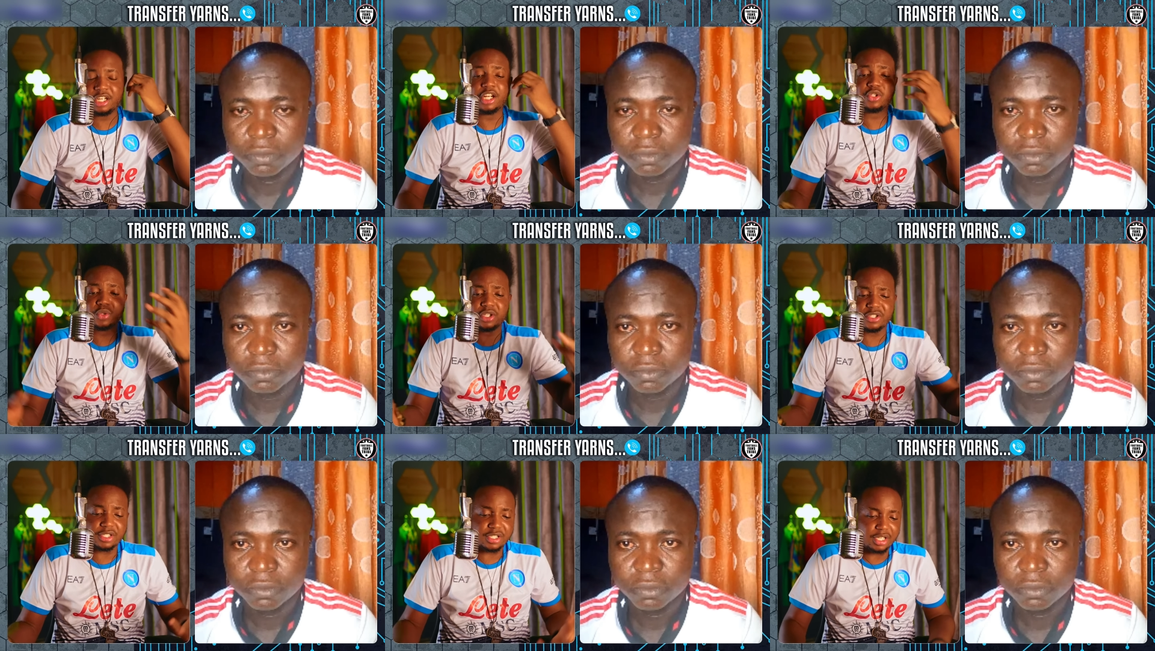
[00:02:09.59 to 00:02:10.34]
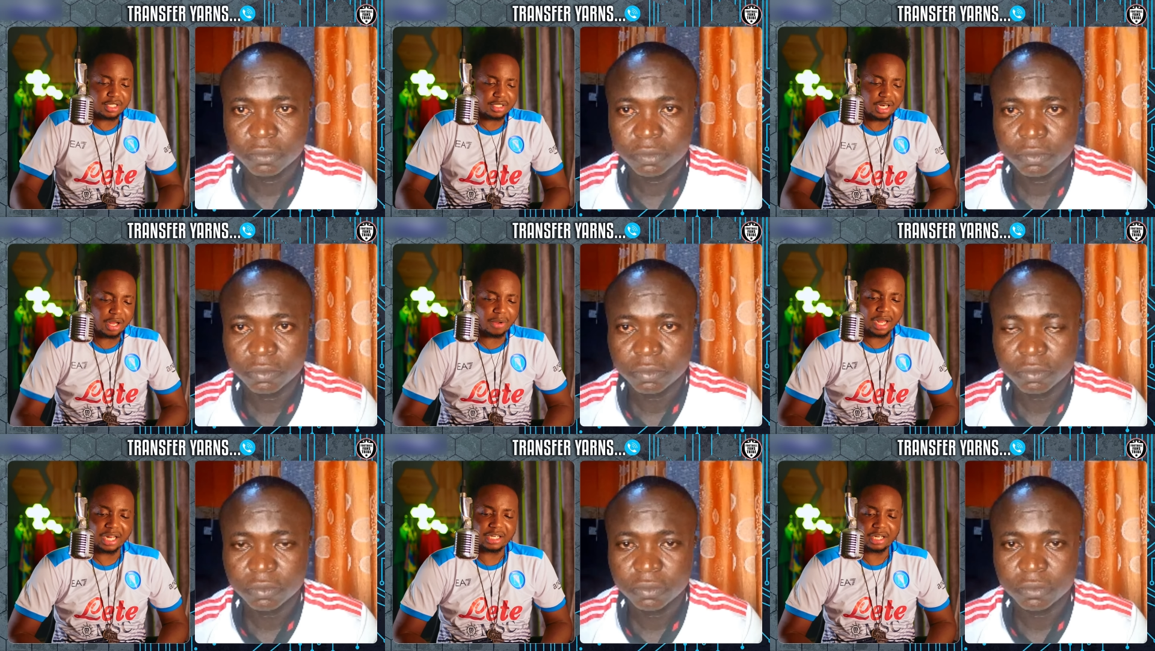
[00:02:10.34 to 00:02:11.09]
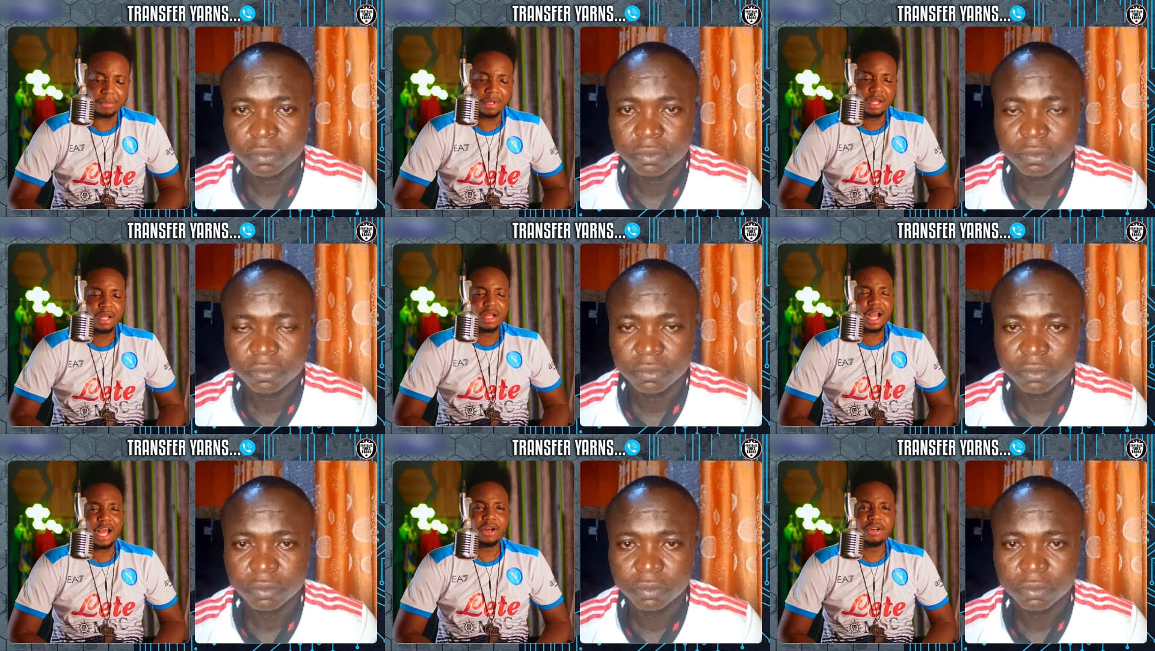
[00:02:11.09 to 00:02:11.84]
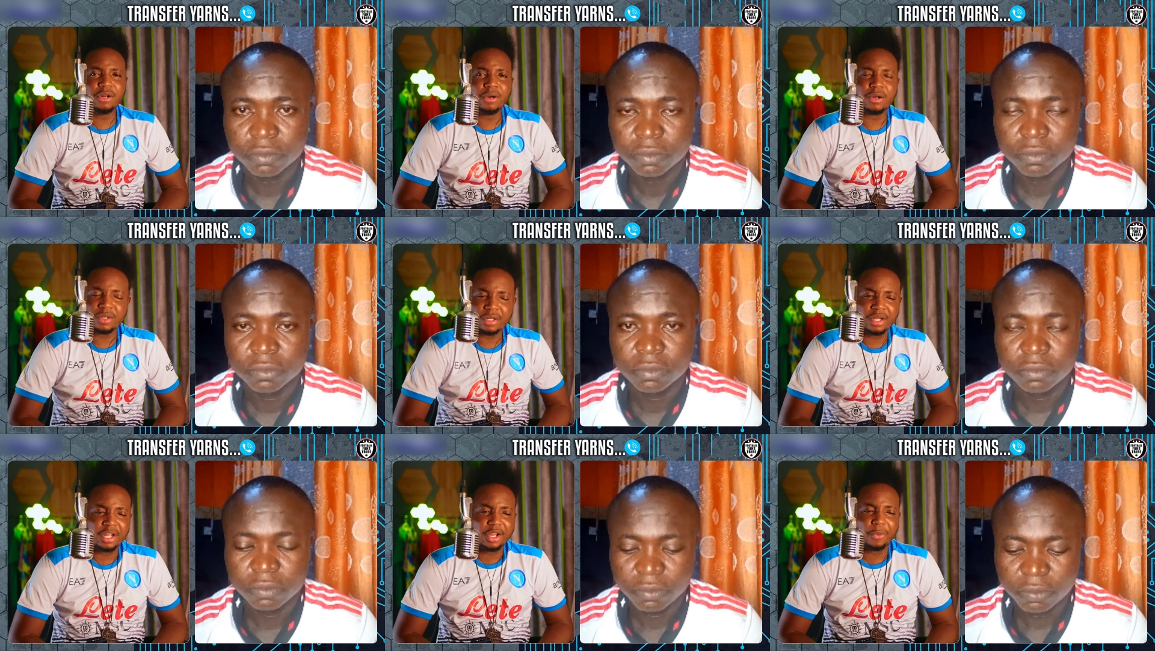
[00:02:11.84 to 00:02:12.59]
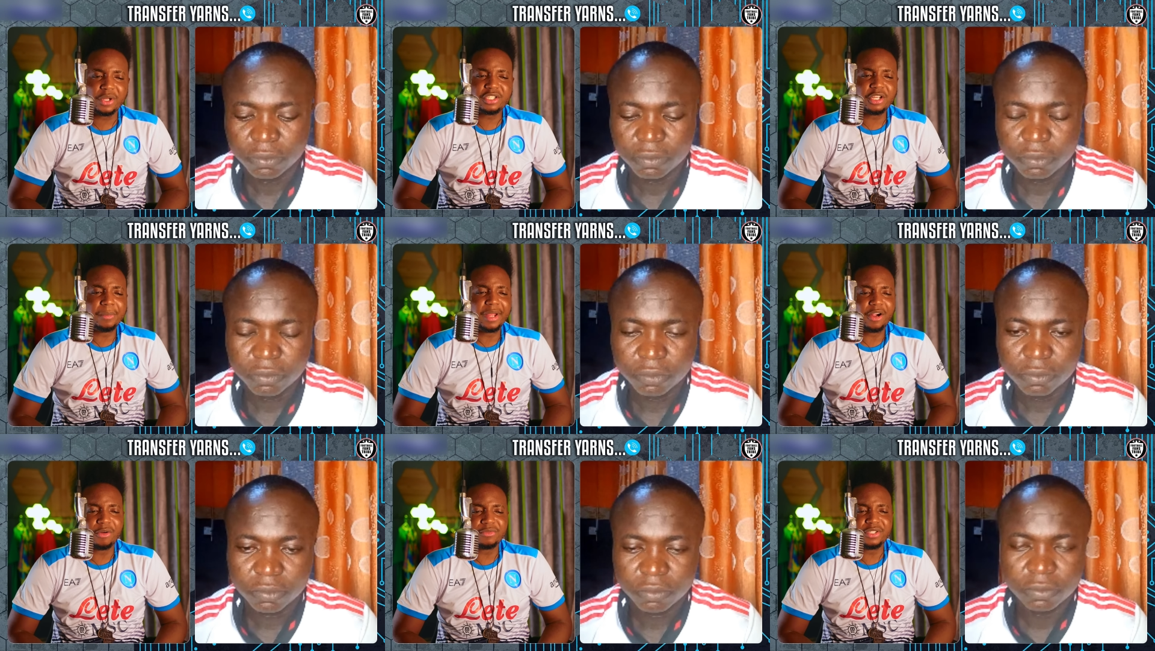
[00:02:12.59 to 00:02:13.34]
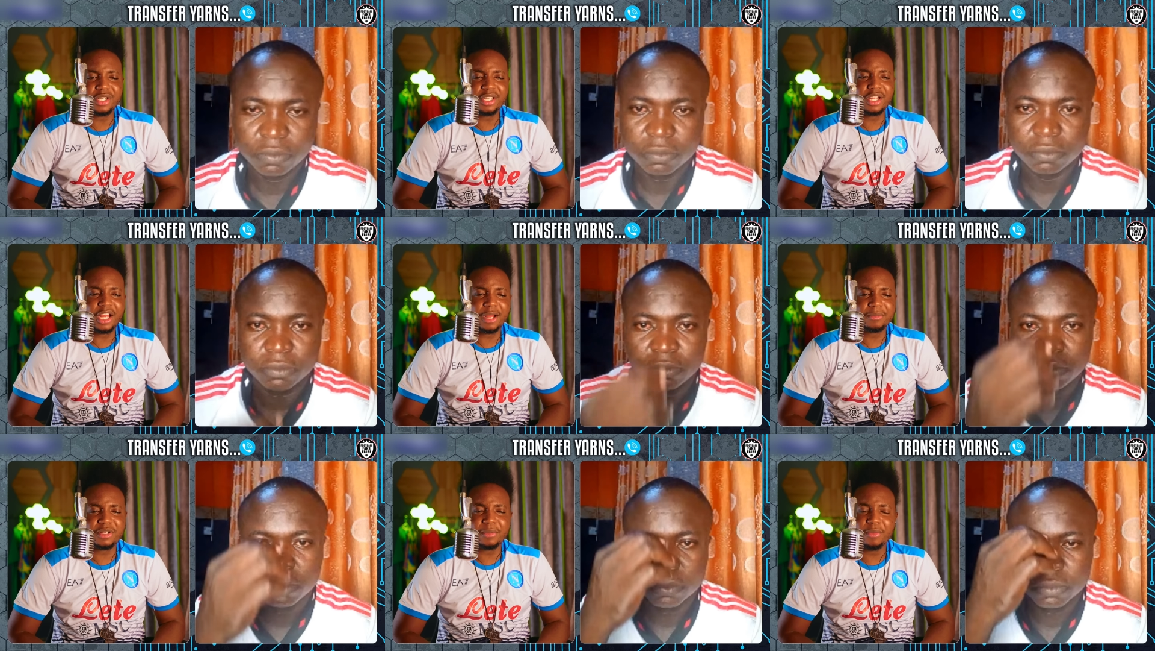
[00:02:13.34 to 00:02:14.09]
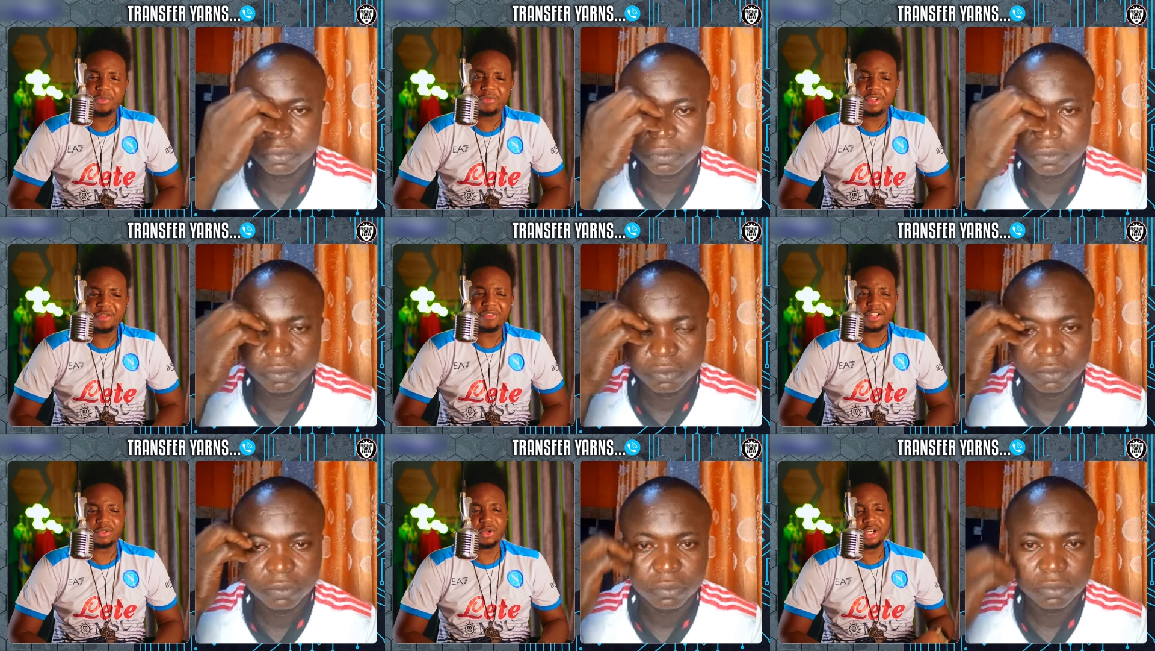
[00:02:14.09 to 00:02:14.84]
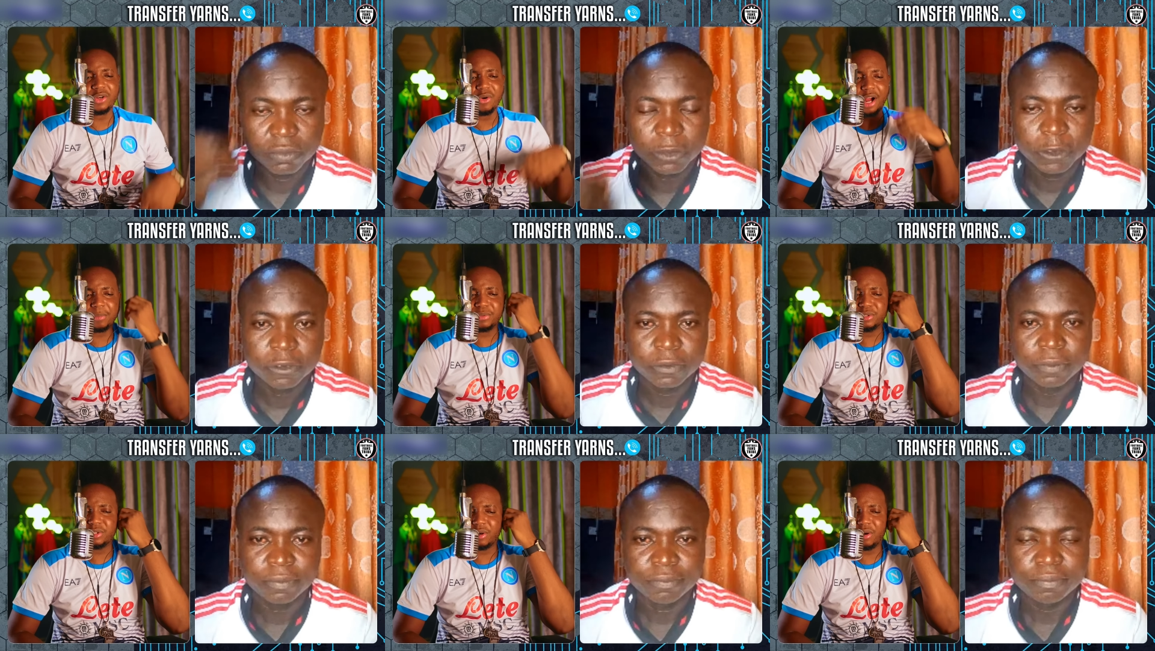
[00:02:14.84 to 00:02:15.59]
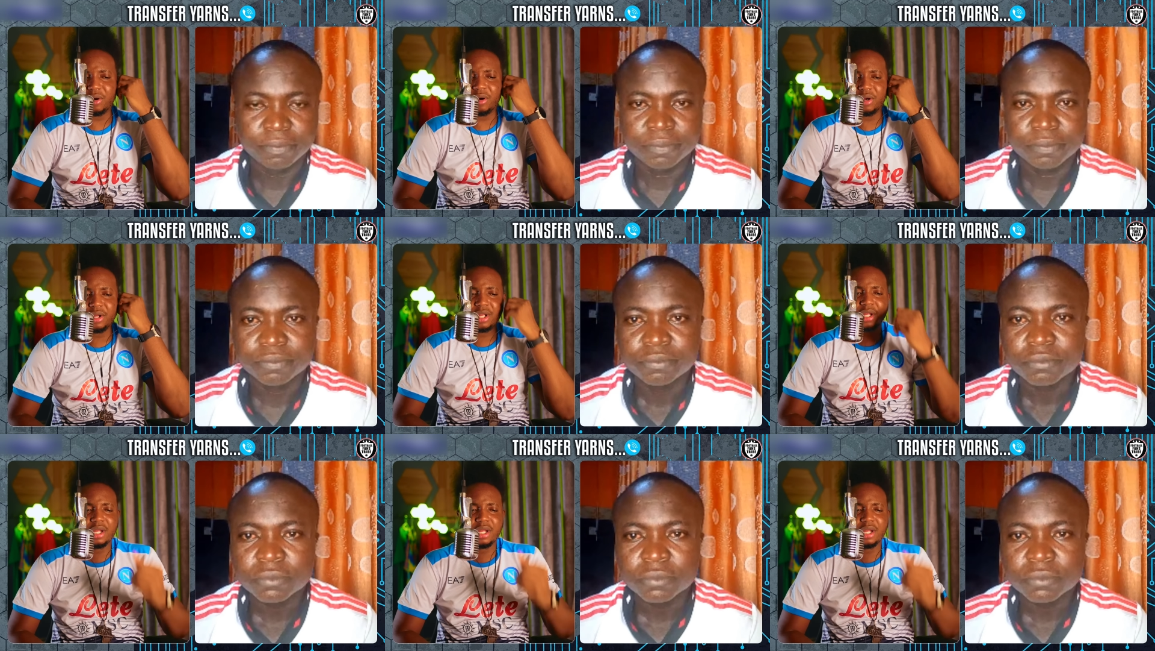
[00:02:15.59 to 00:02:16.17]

Speaker 1: In there, twenty-six years now, and um, I don't know what you make of the um, the move, if at all it go happen or